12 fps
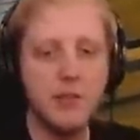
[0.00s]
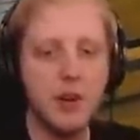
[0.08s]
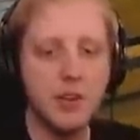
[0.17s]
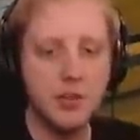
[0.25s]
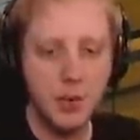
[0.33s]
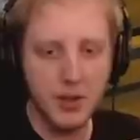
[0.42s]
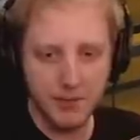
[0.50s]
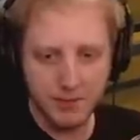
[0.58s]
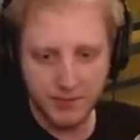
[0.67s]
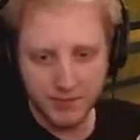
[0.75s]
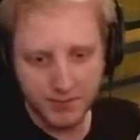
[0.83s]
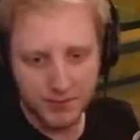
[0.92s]
First one
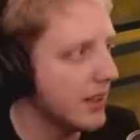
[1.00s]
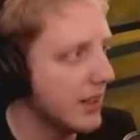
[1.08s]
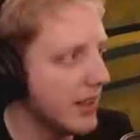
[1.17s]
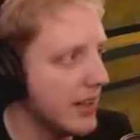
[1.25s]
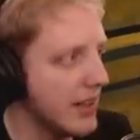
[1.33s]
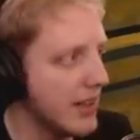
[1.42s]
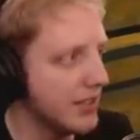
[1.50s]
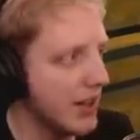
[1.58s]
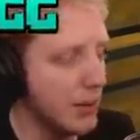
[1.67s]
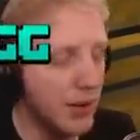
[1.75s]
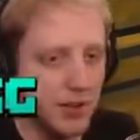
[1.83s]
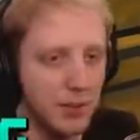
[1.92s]
is
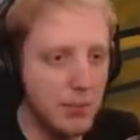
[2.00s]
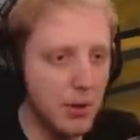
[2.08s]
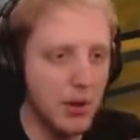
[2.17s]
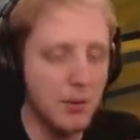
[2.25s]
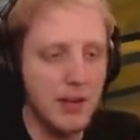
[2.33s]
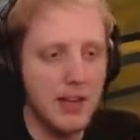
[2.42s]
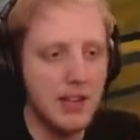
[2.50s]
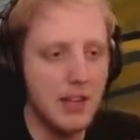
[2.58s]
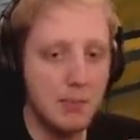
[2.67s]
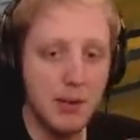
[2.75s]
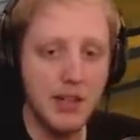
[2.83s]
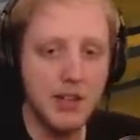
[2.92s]
I wanted to put him in
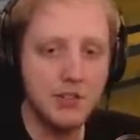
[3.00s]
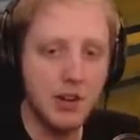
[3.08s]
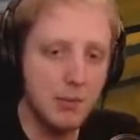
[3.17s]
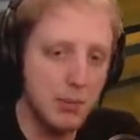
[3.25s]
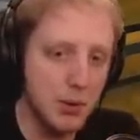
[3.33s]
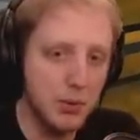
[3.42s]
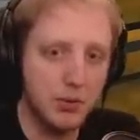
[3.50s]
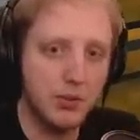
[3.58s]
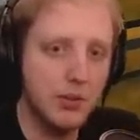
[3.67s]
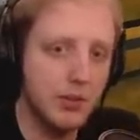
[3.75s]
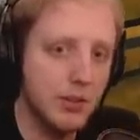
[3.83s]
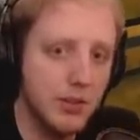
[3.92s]
a pillager
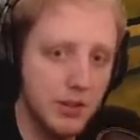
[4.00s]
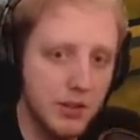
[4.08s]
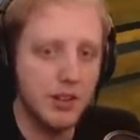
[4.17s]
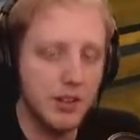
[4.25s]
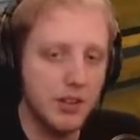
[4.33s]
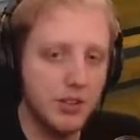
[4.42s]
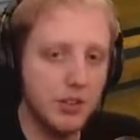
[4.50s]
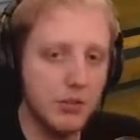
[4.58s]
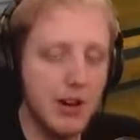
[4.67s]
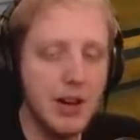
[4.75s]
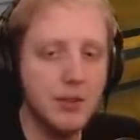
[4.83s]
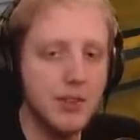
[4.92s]
outpost.
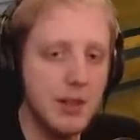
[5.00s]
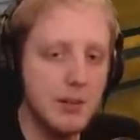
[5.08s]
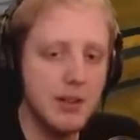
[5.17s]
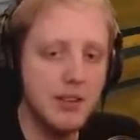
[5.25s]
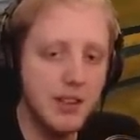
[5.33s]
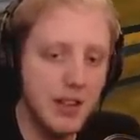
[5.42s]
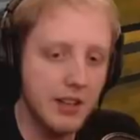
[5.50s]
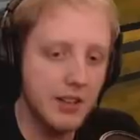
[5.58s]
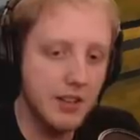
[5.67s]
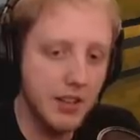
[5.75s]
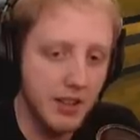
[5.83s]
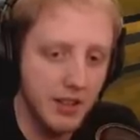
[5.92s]
Surround him in T
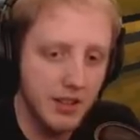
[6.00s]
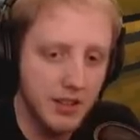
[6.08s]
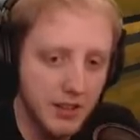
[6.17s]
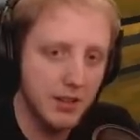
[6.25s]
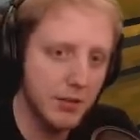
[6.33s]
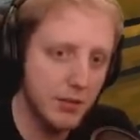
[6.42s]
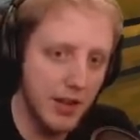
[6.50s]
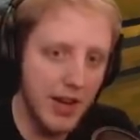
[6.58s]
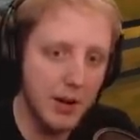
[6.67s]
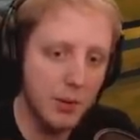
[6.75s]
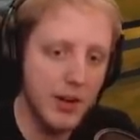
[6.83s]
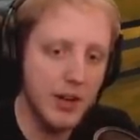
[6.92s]
N T.
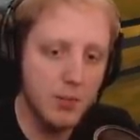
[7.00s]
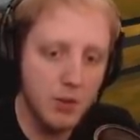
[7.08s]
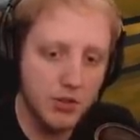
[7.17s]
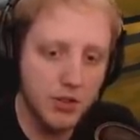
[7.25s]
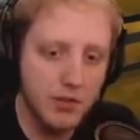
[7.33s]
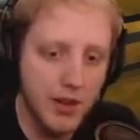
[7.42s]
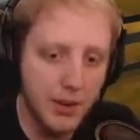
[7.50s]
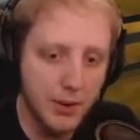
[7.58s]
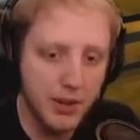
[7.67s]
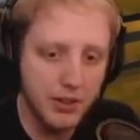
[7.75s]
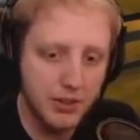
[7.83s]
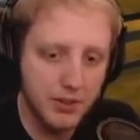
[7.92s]
Fly away and watch the
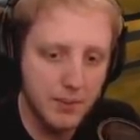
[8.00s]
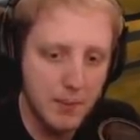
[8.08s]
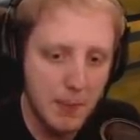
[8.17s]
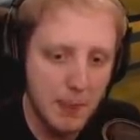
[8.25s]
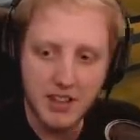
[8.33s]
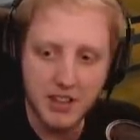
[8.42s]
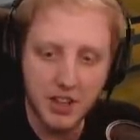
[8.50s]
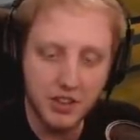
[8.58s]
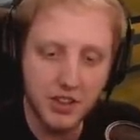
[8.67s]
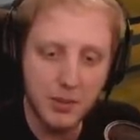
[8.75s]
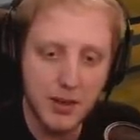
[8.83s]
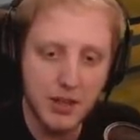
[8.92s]
fireworks. Because
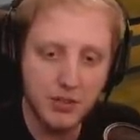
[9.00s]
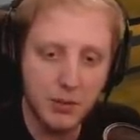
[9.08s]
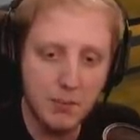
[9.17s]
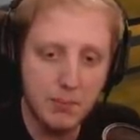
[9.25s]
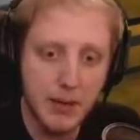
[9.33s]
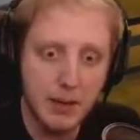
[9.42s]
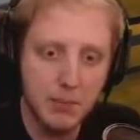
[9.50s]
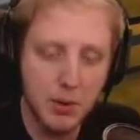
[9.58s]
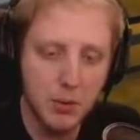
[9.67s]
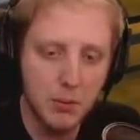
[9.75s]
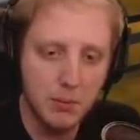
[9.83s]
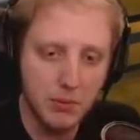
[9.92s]
it's going to be some big
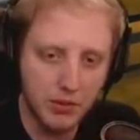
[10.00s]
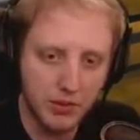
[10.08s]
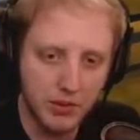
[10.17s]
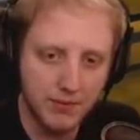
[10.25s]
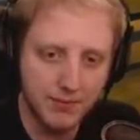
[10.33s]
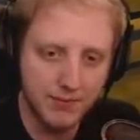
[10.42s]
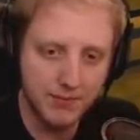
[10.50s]
booms.